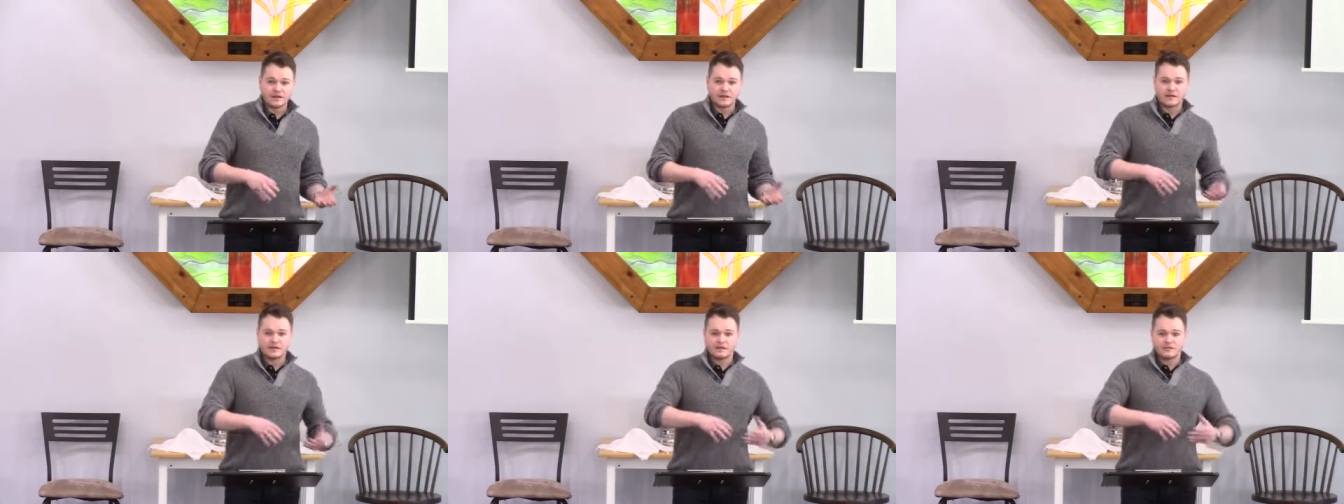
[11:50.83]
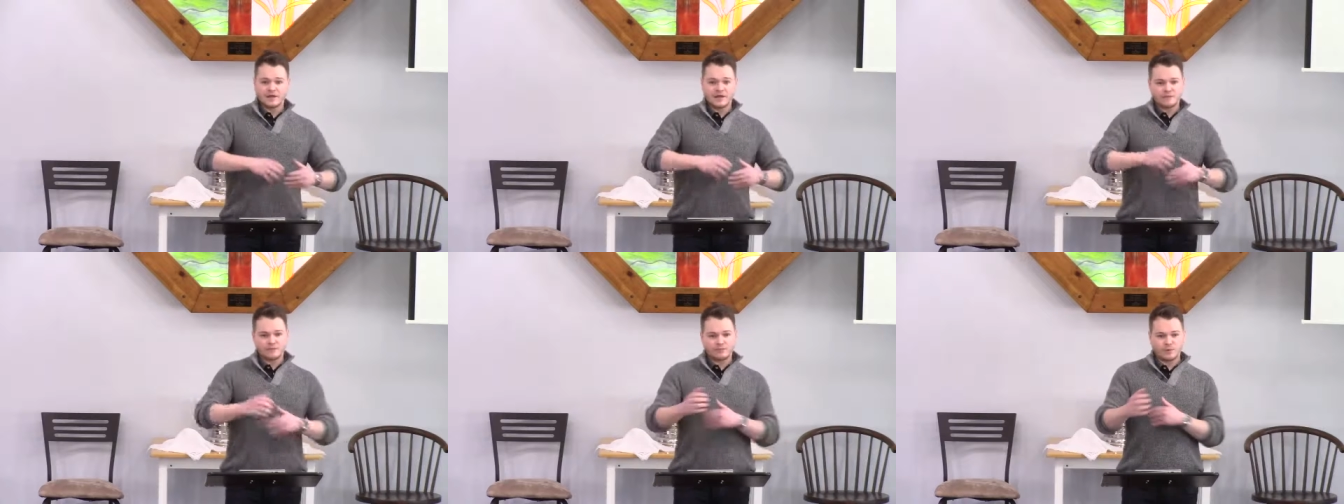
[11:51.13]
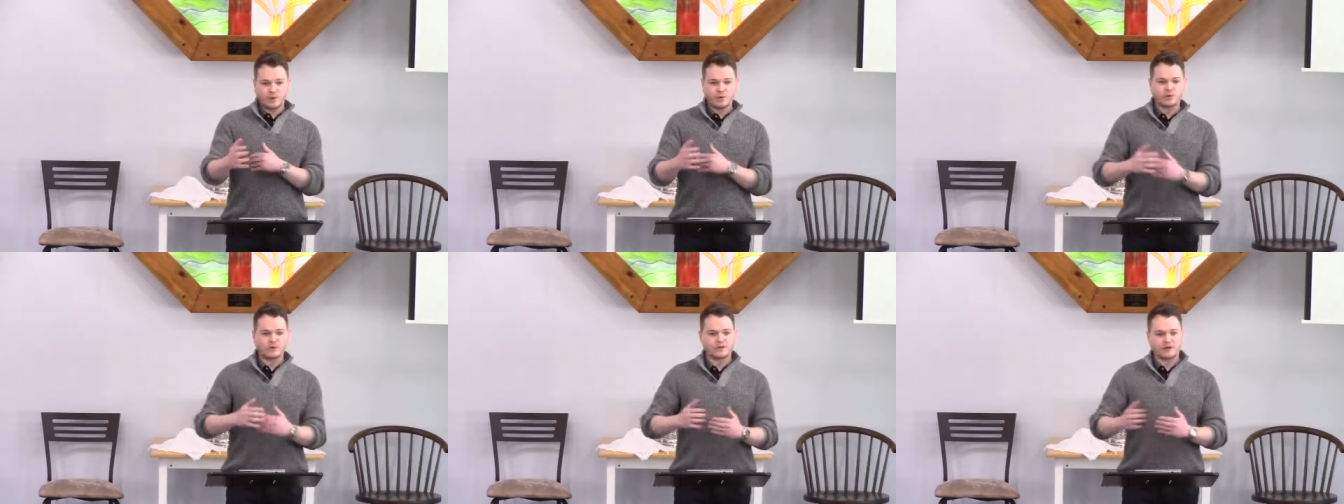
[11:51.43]
and that that
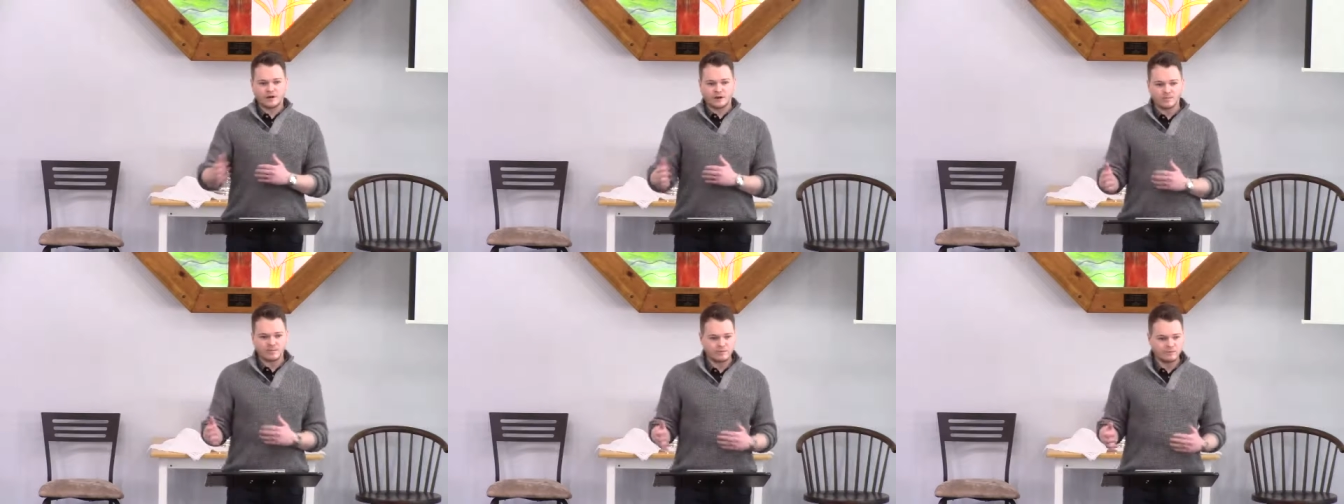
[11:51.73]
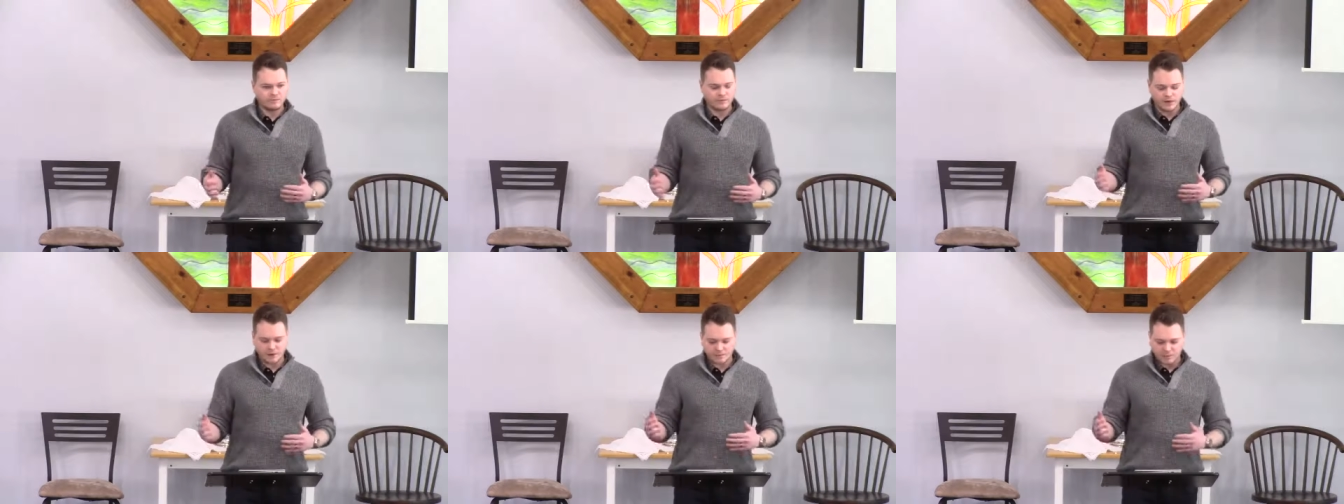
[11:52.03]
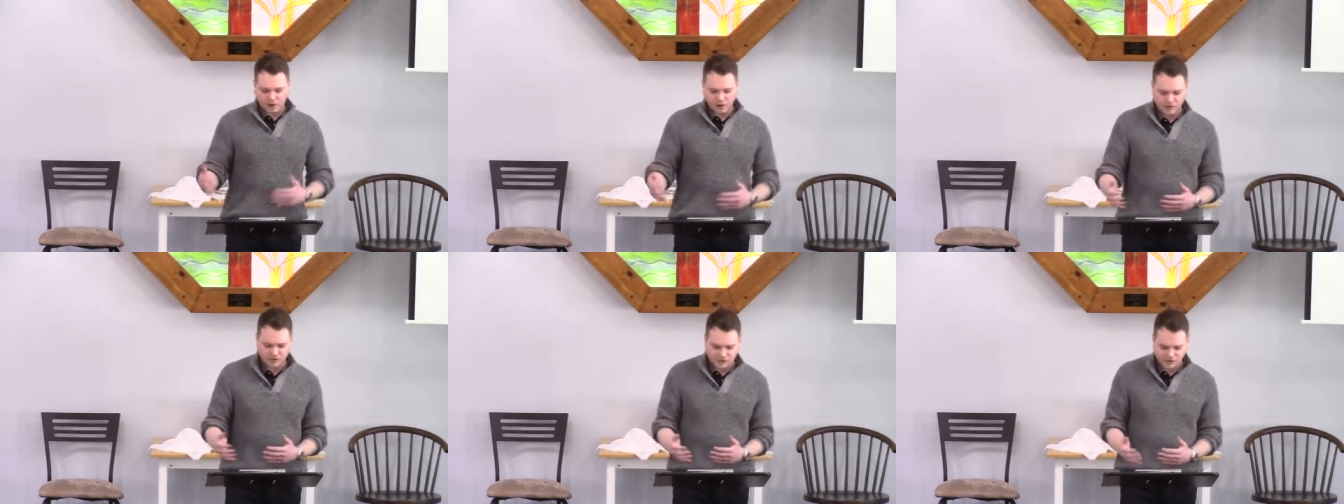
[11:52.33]
broke their, their
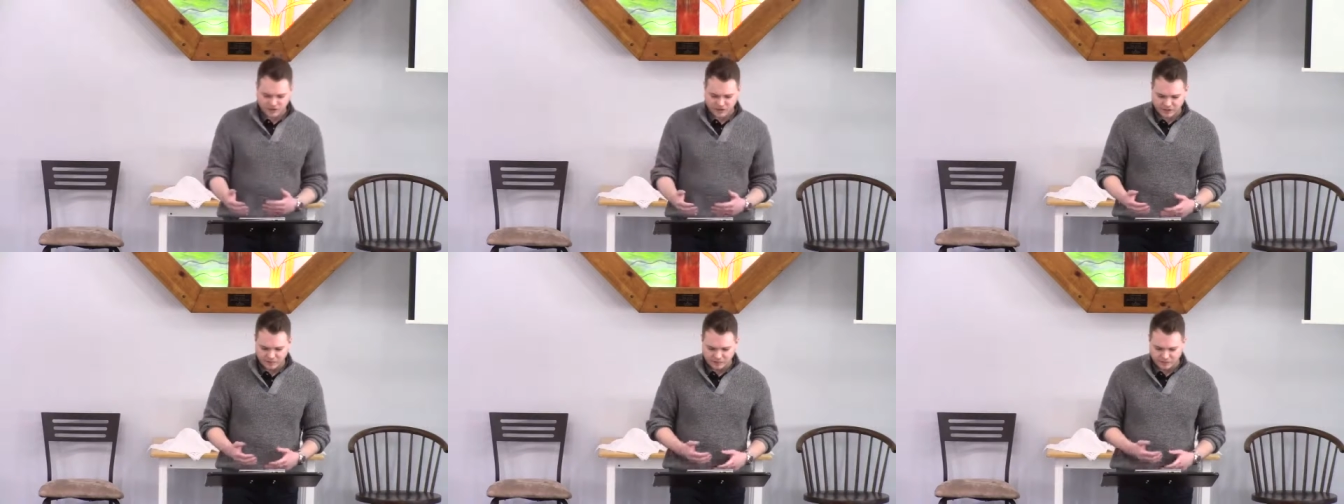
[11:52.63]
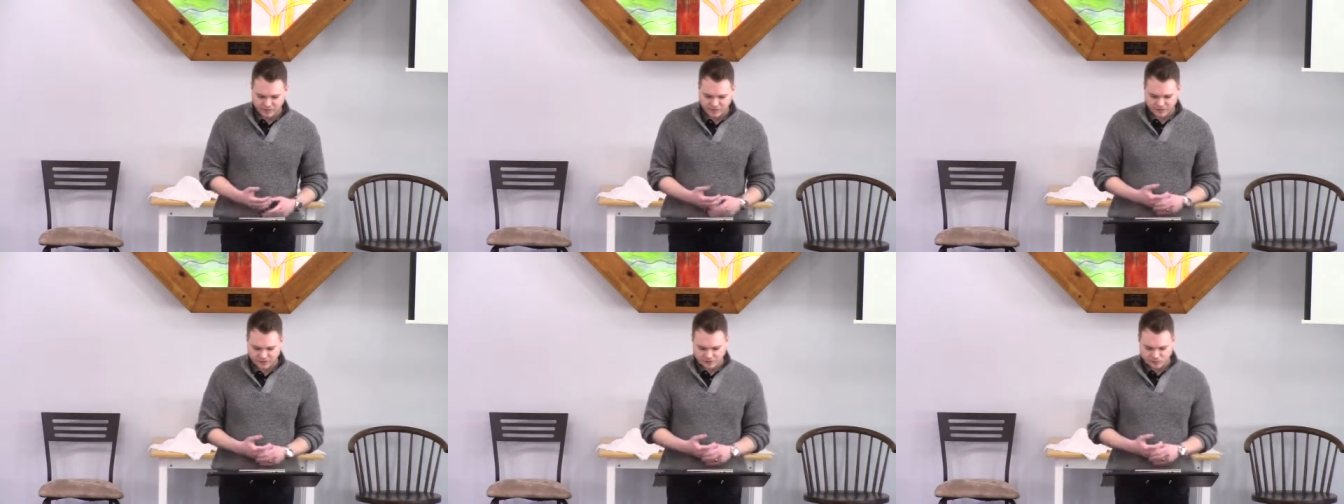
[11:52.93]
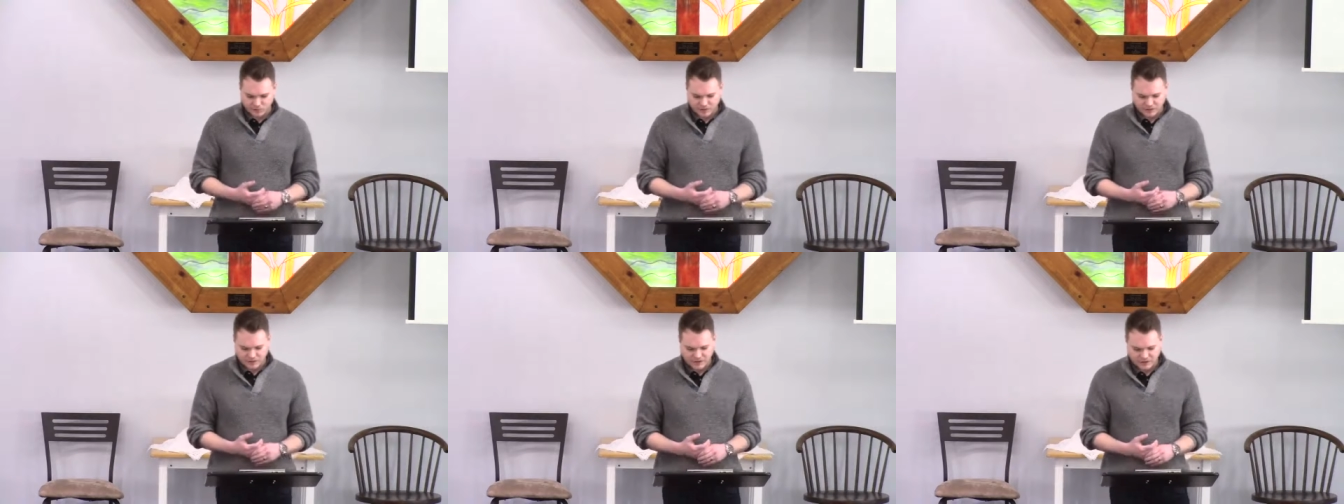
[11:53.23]
partnership with,
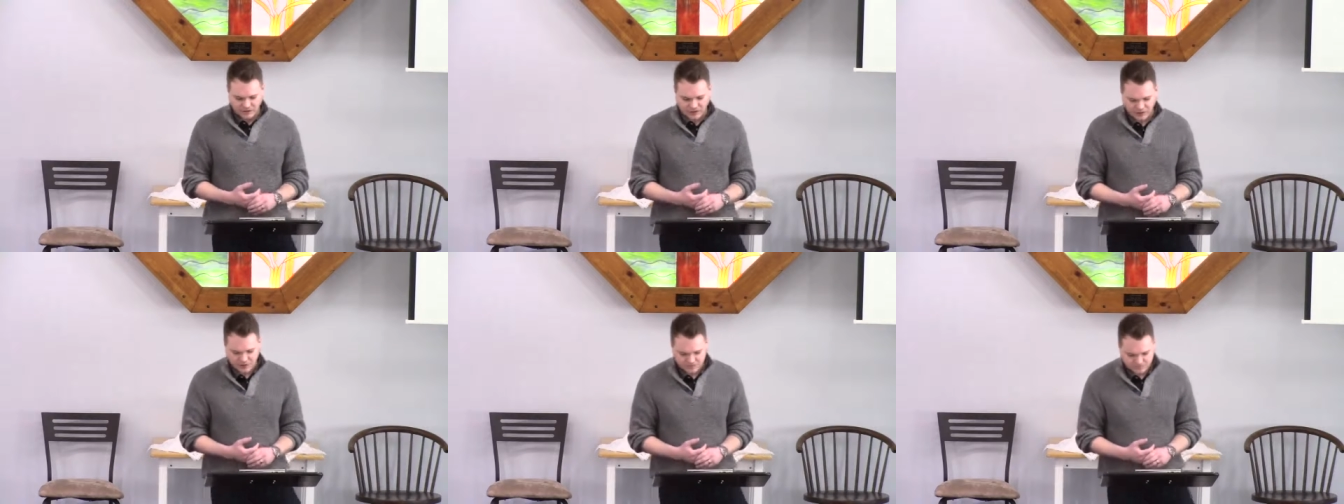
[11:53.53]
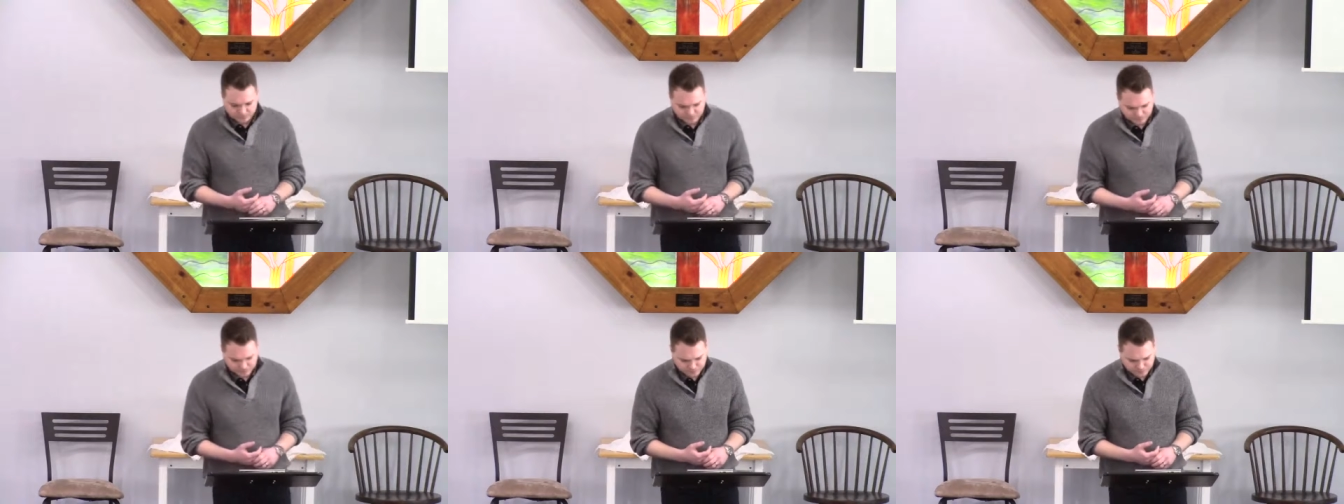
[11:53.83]
with God.